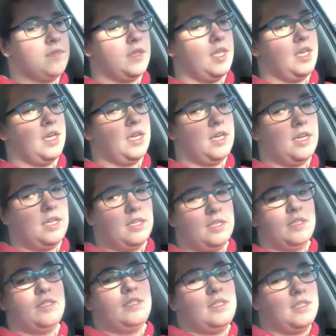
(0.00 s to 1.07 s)

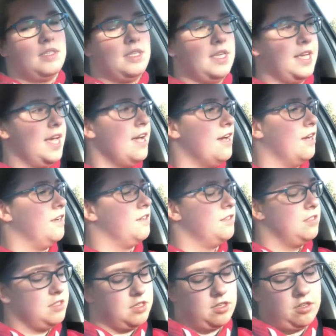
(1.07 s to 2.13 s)
and yeah,
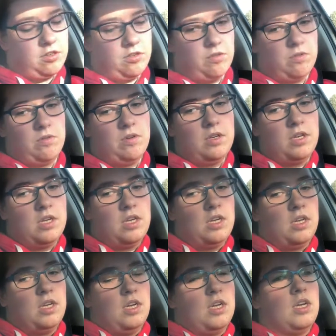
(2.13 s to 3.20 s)
so
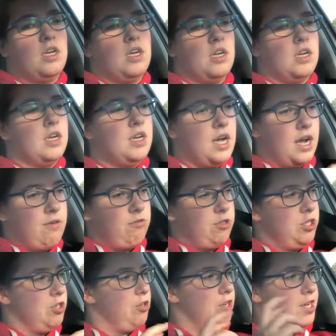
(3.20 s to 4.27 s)
I will
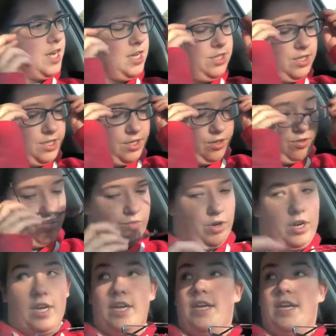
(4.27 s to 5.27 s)
show you guys what I